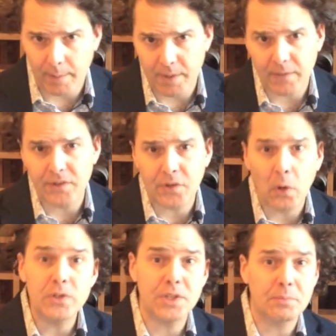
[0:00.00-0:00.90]
Now, this
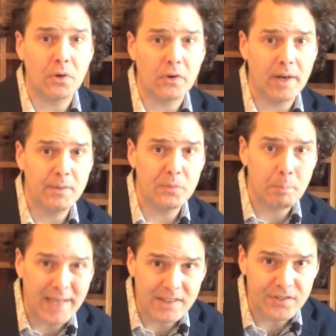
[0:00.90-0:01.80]
coaching program is
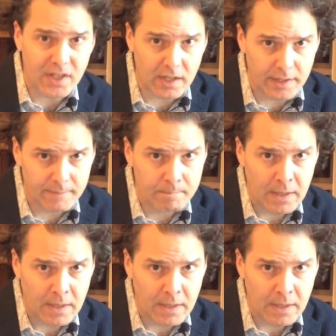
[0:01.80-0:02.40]
based on